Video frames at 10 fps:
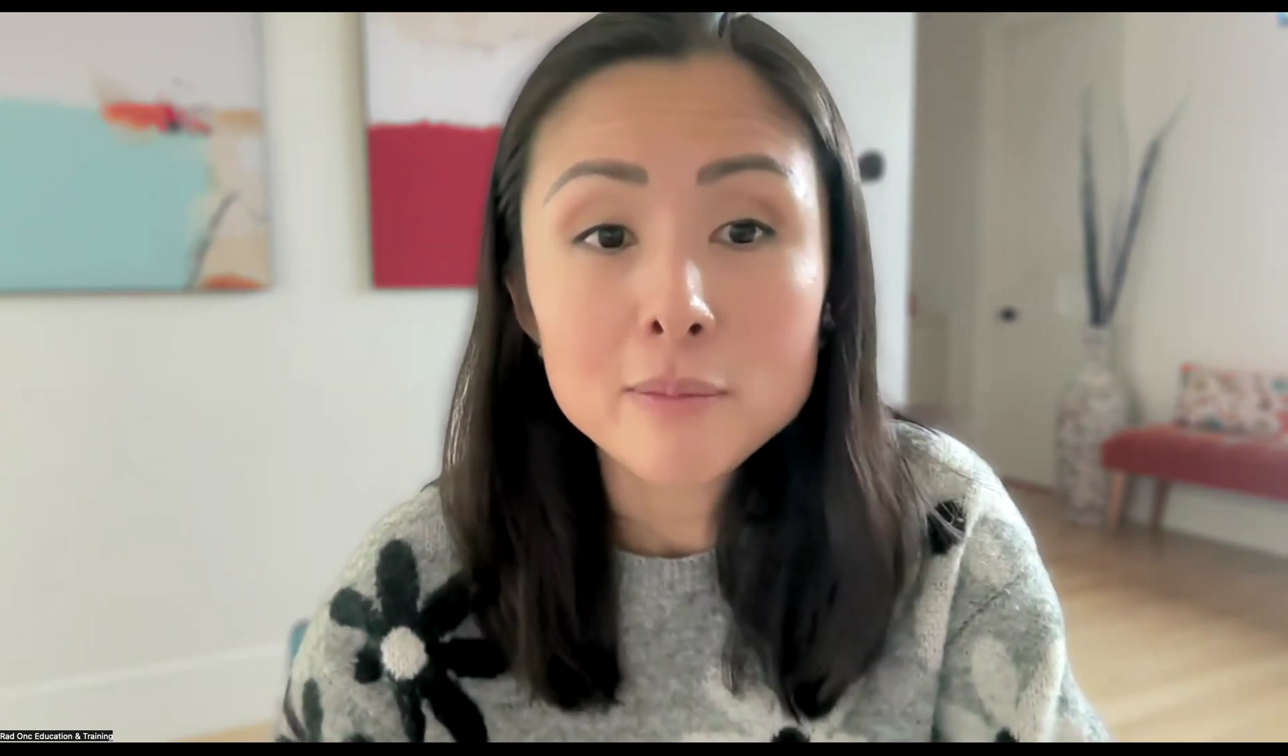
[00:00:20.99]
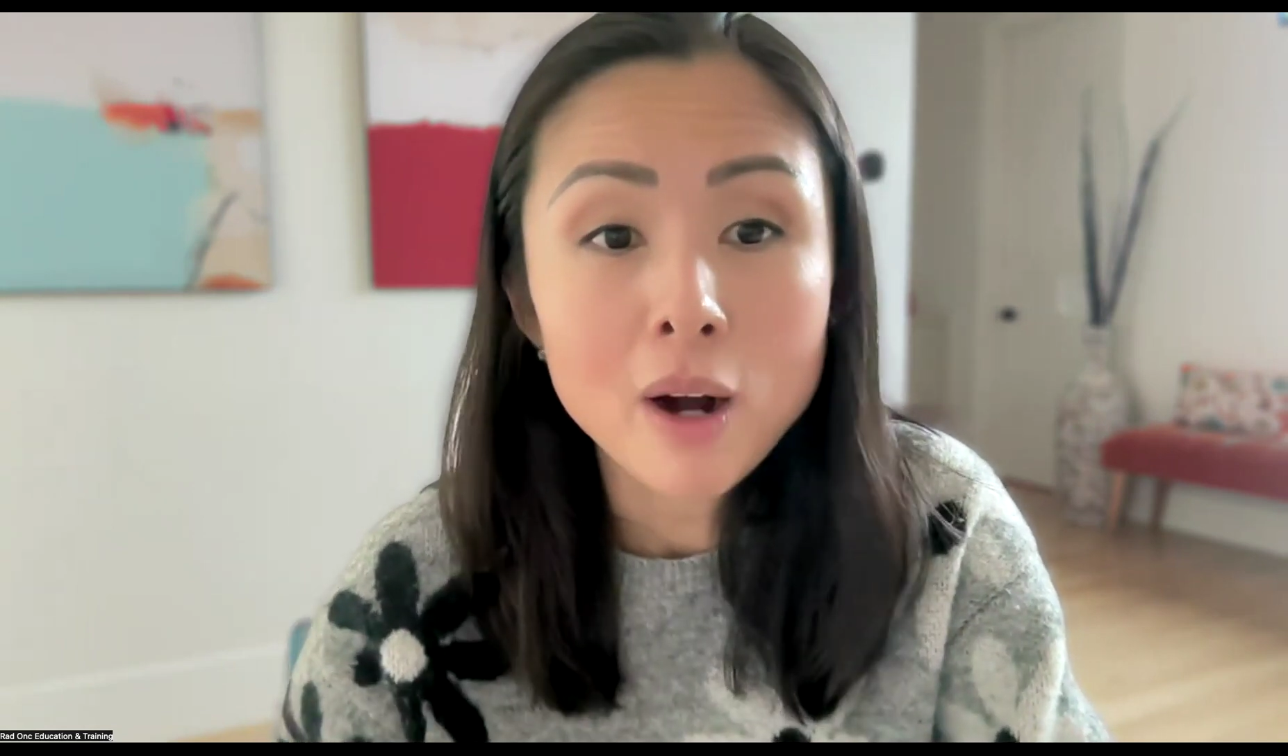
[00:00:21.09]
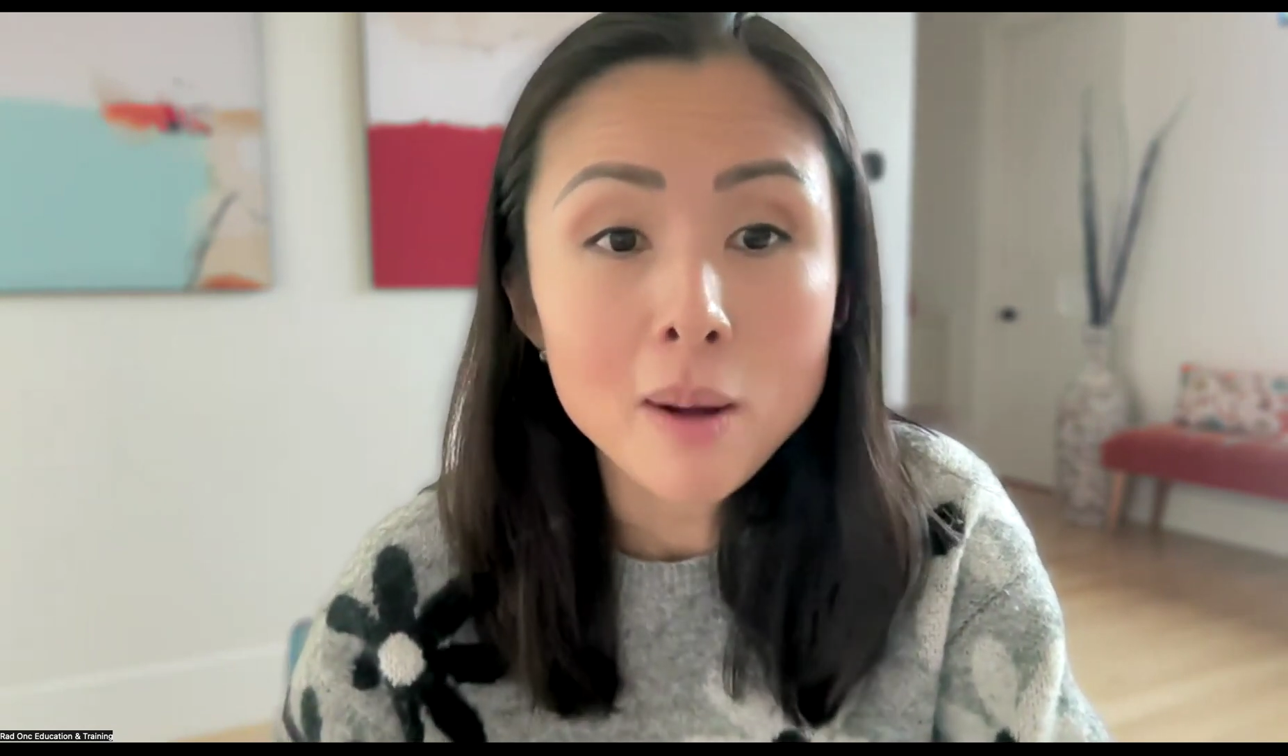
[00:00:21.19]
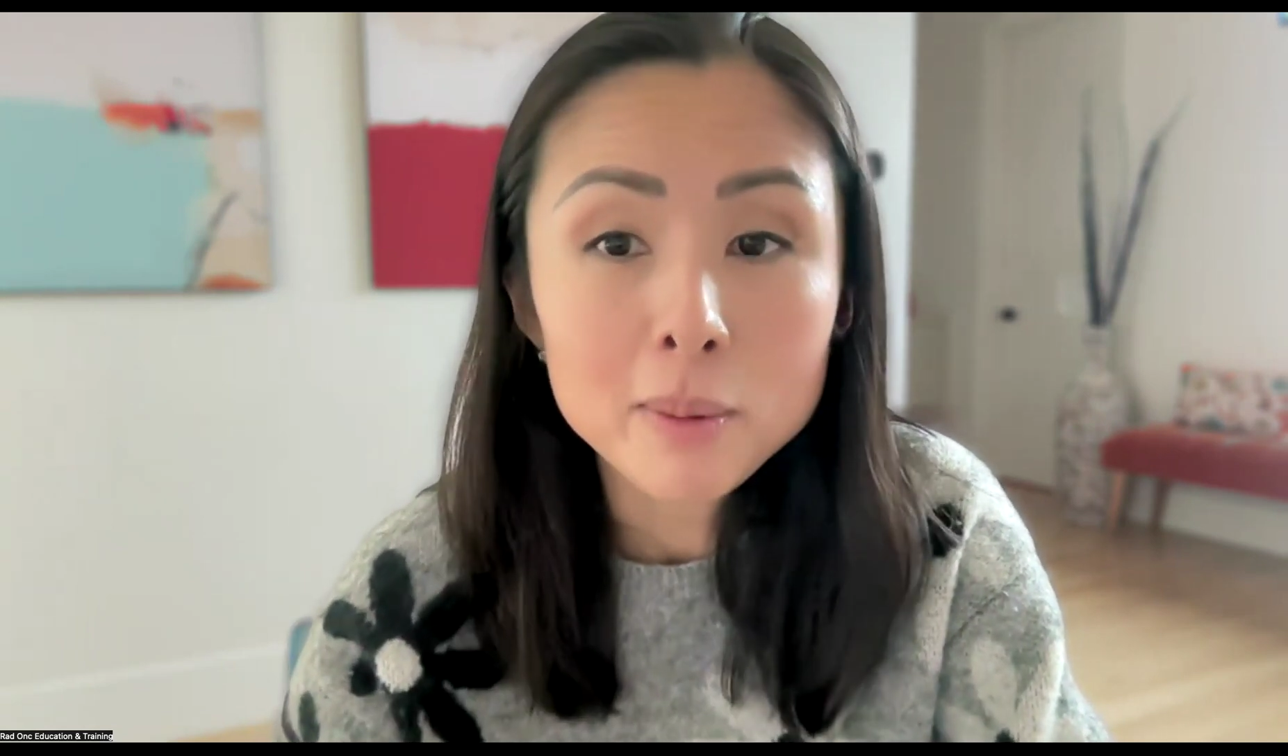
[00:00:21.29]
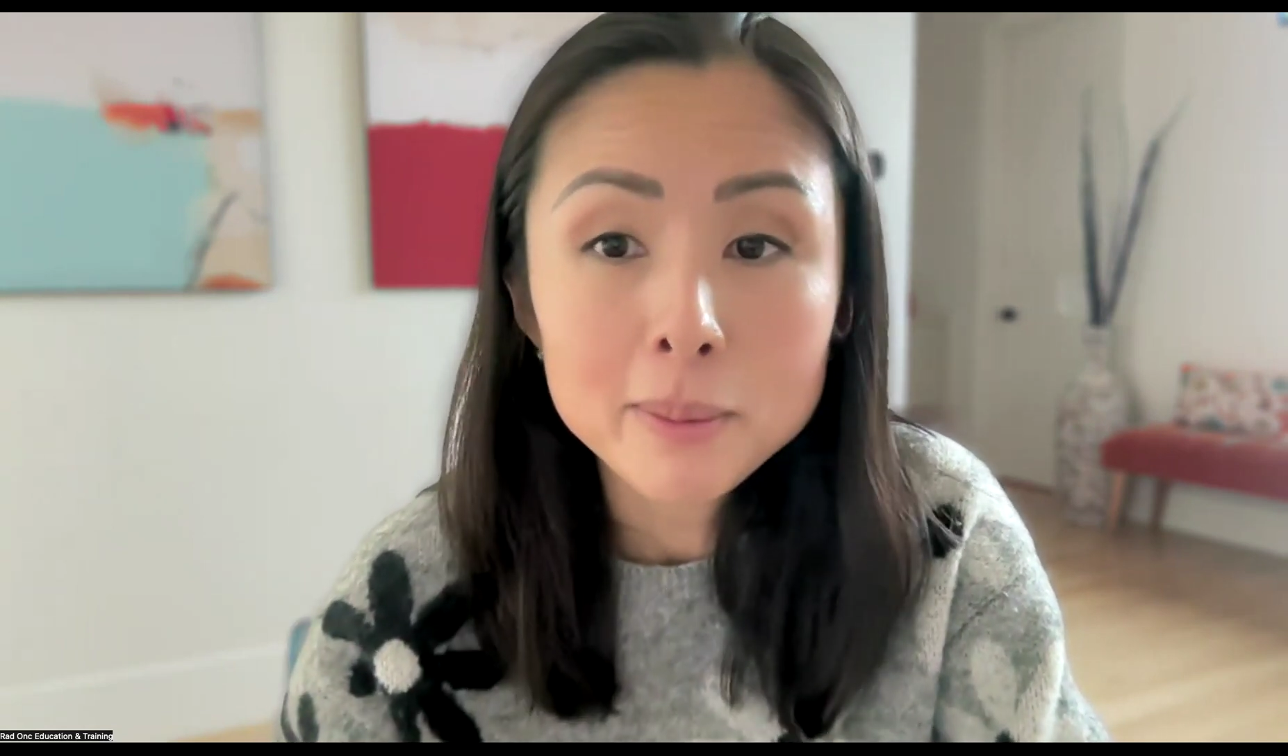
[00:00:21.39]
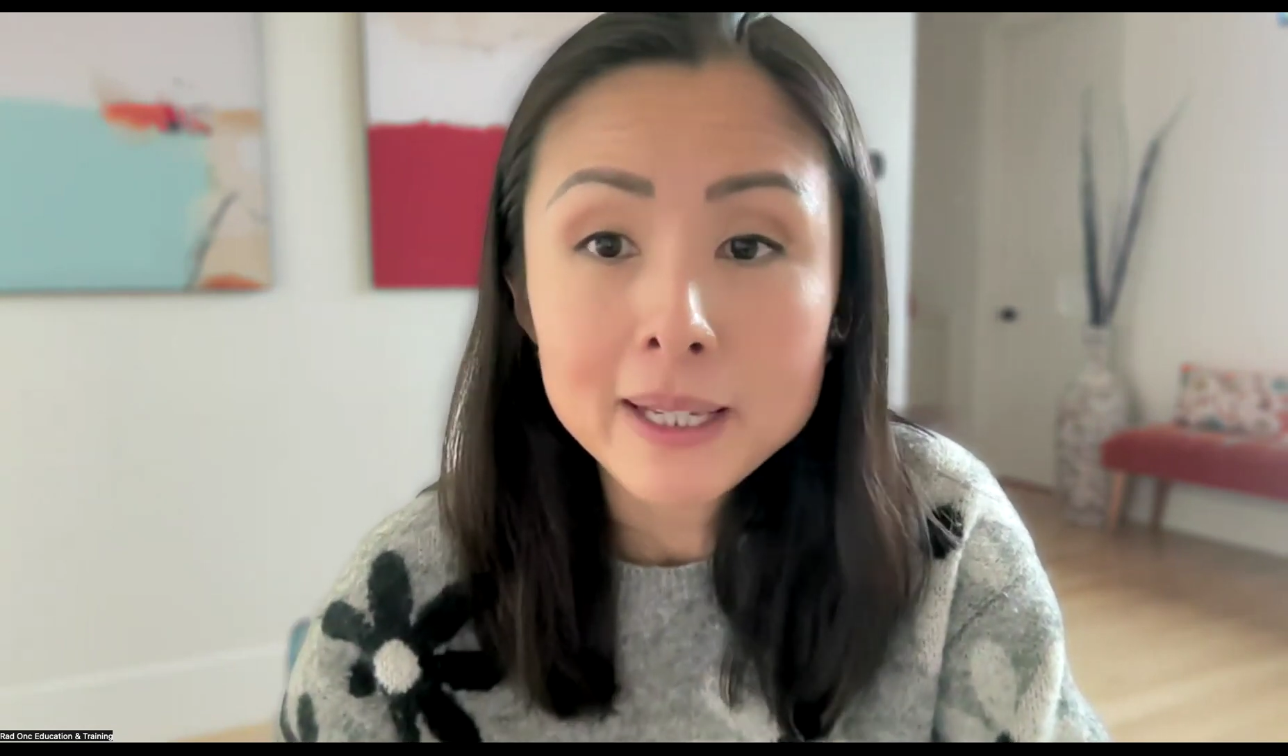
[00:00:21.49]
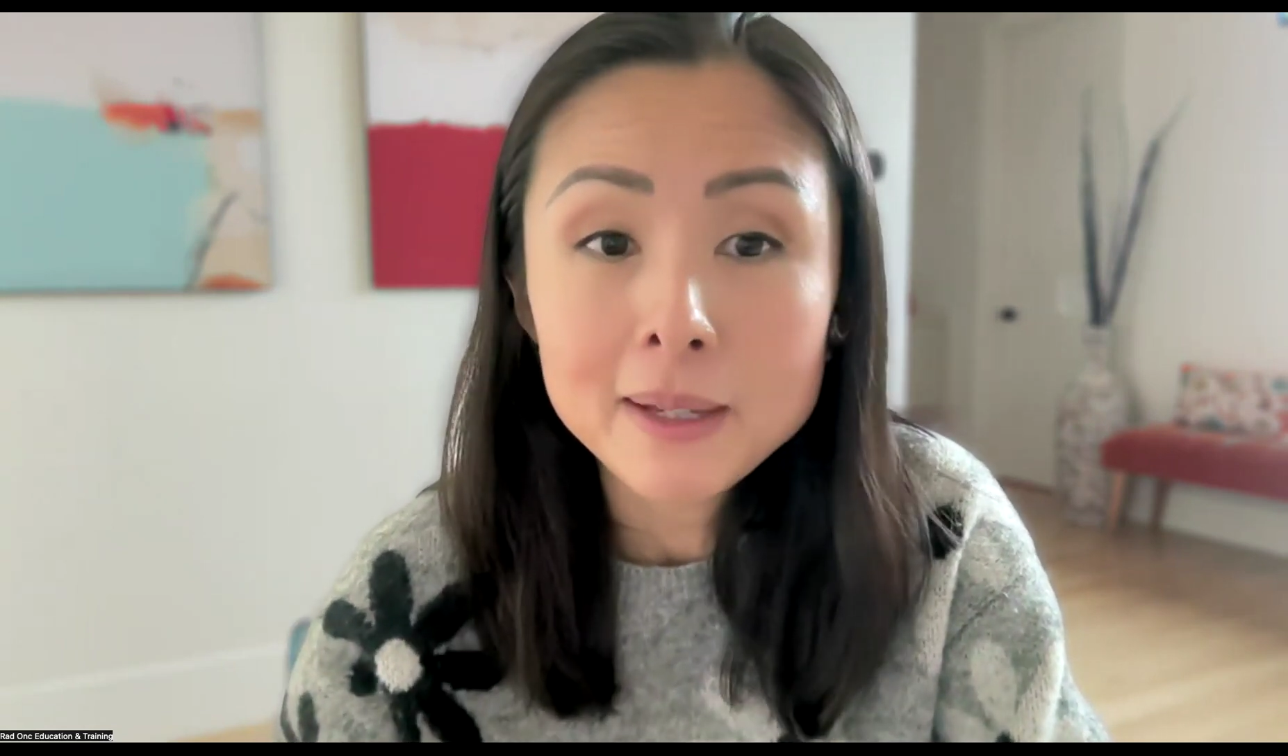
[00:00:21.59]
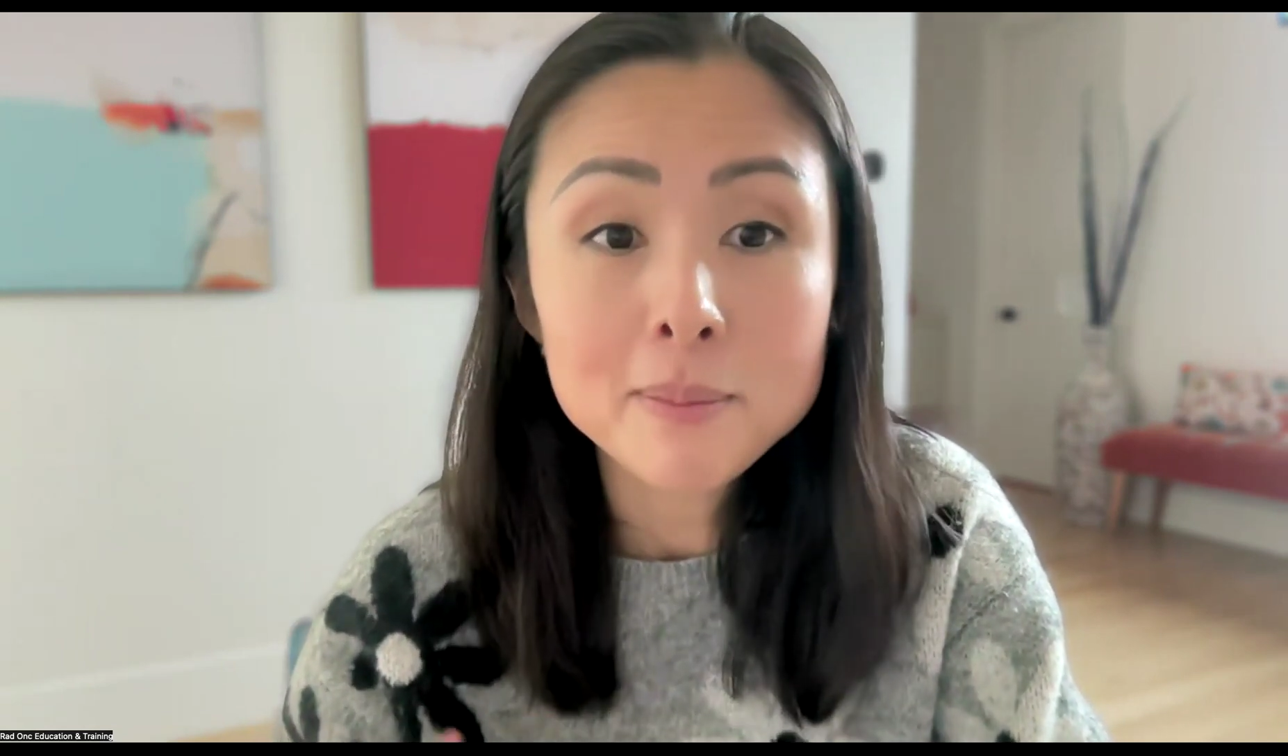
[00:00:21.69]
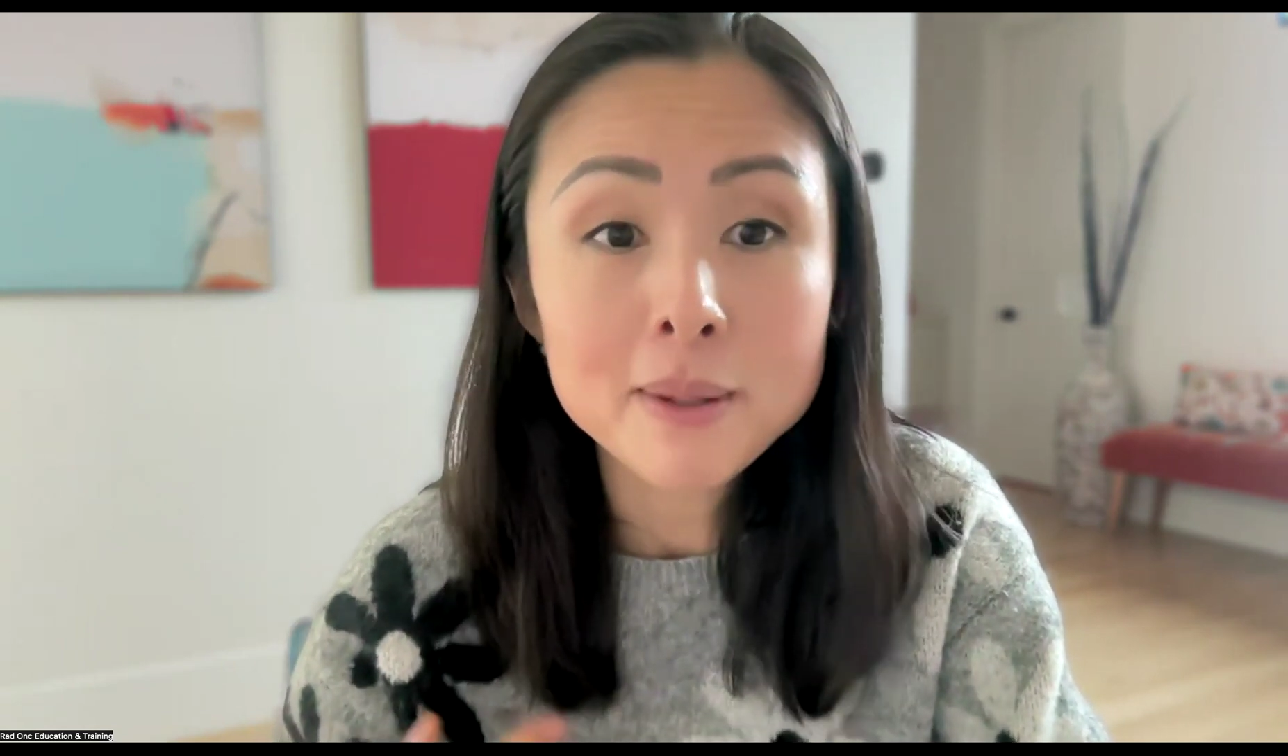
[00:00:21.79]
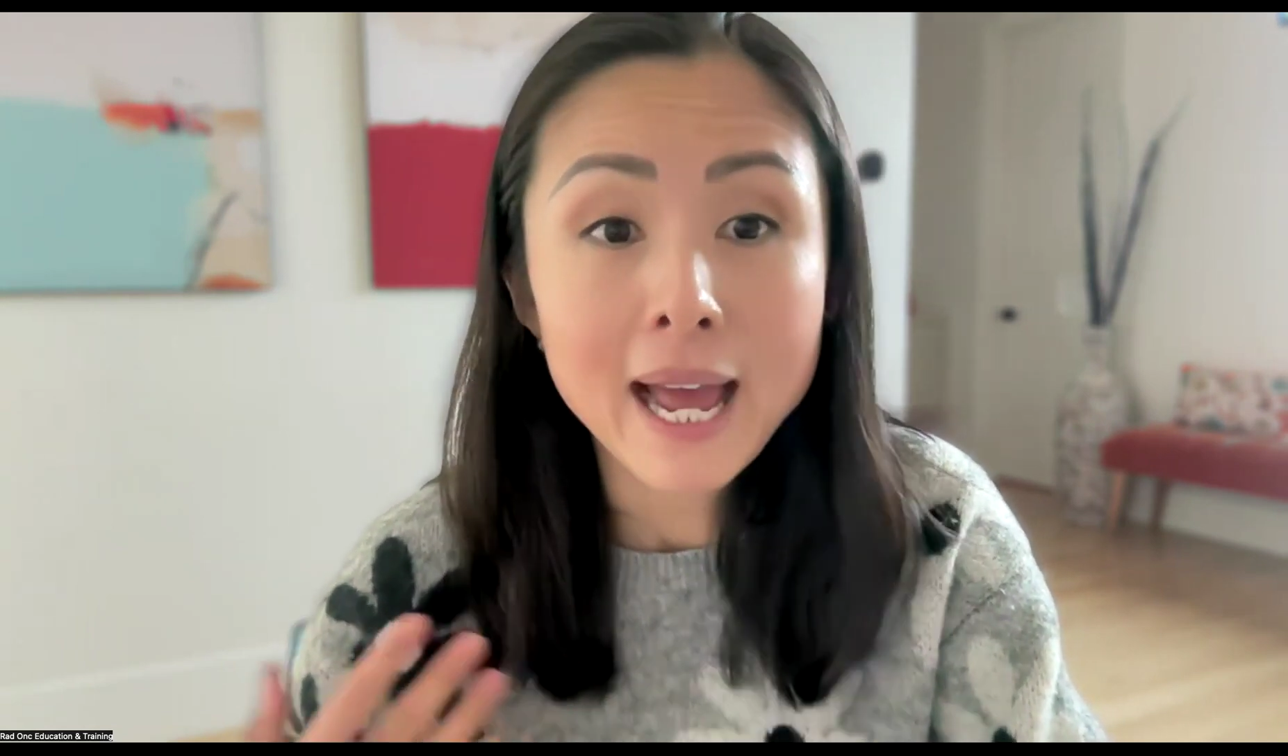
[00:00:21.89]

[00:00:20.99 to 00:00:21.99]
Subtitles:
probably been